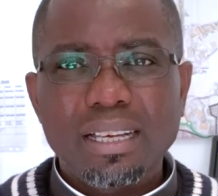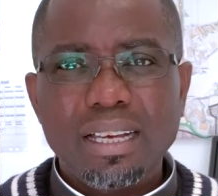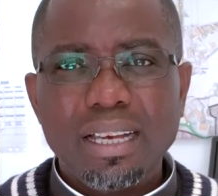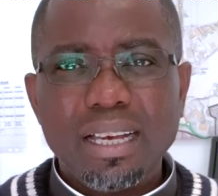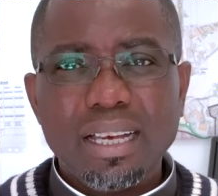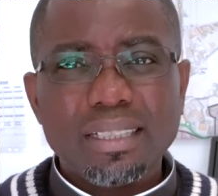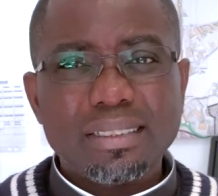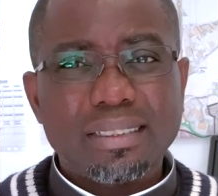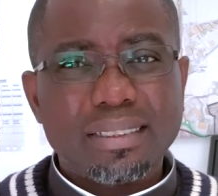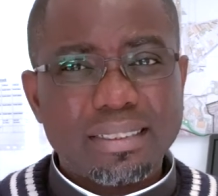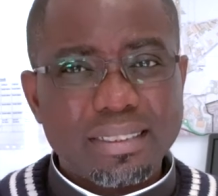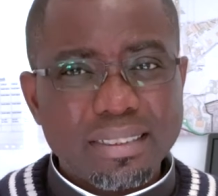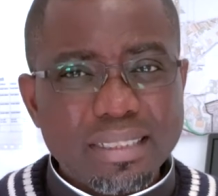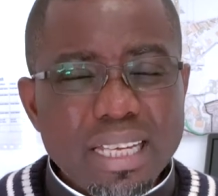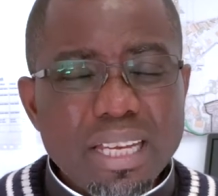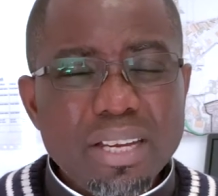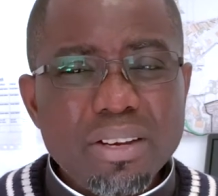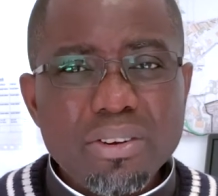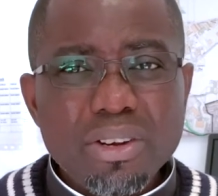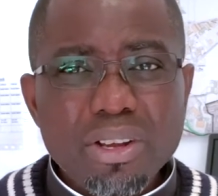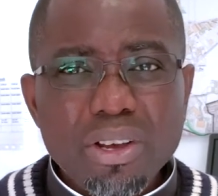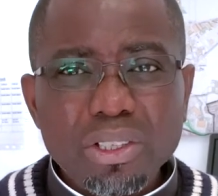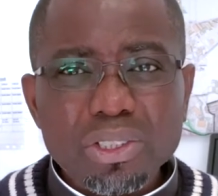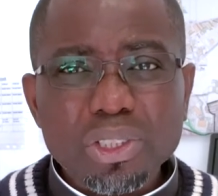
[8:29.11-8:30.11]
a
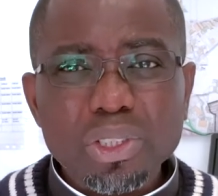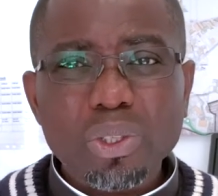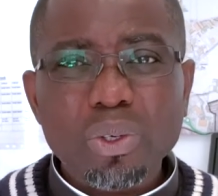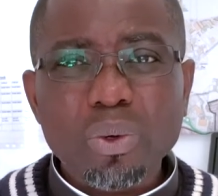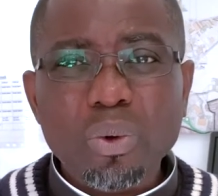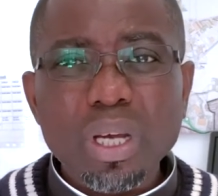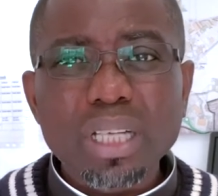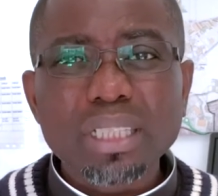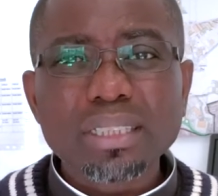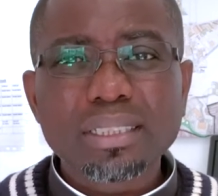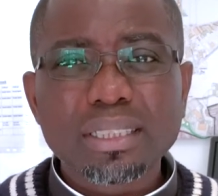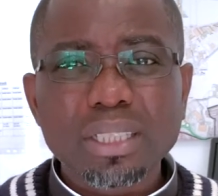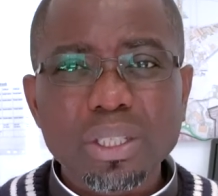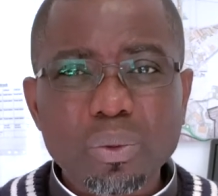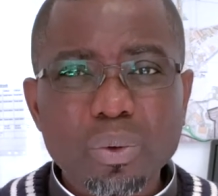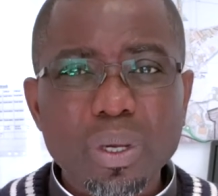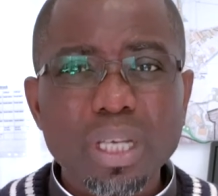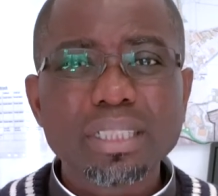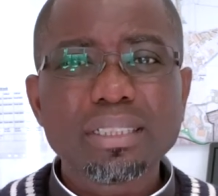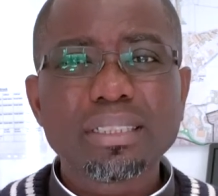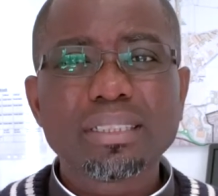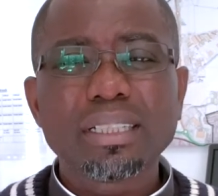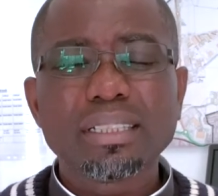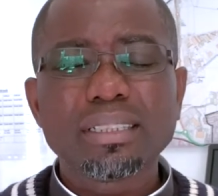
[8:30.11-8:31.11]
serious
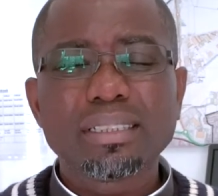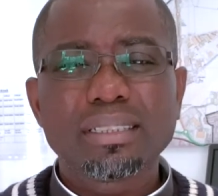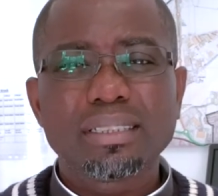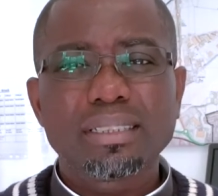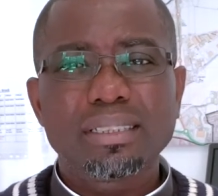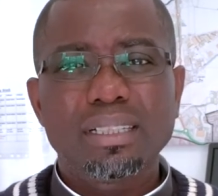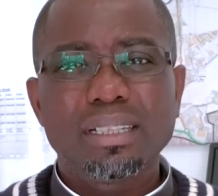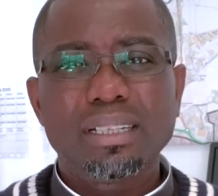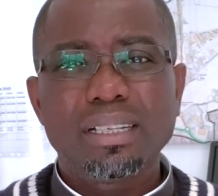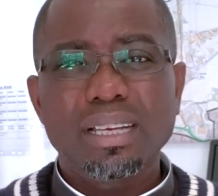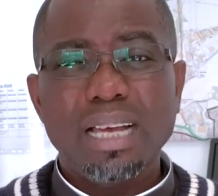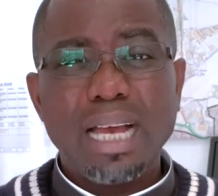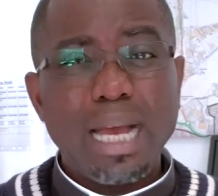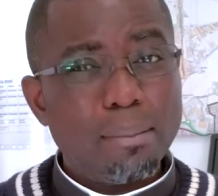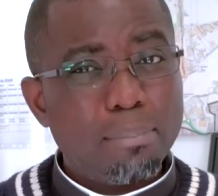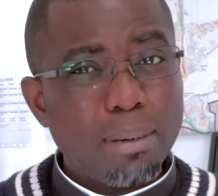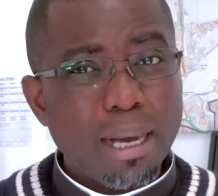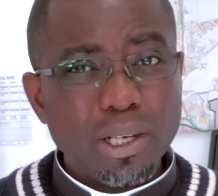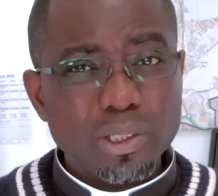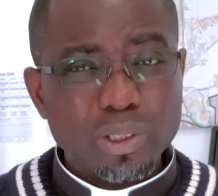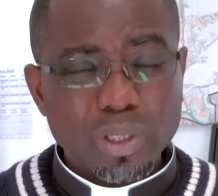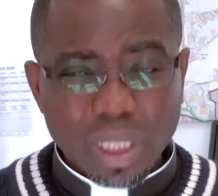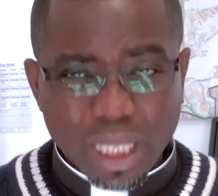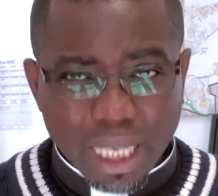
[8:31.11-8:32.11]
consequences
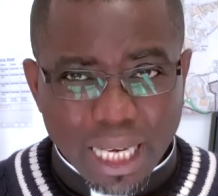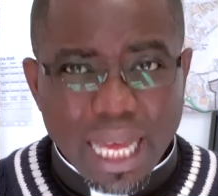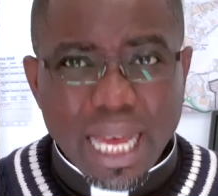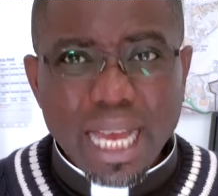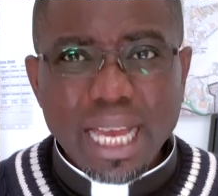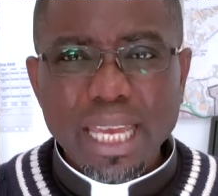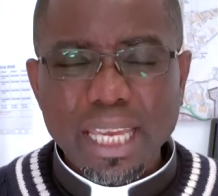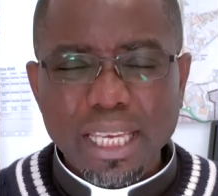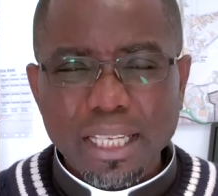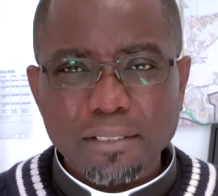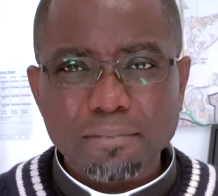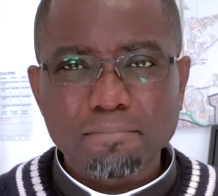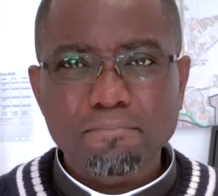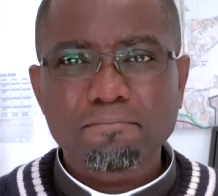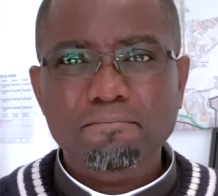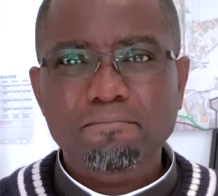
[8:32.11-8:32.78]
about lying.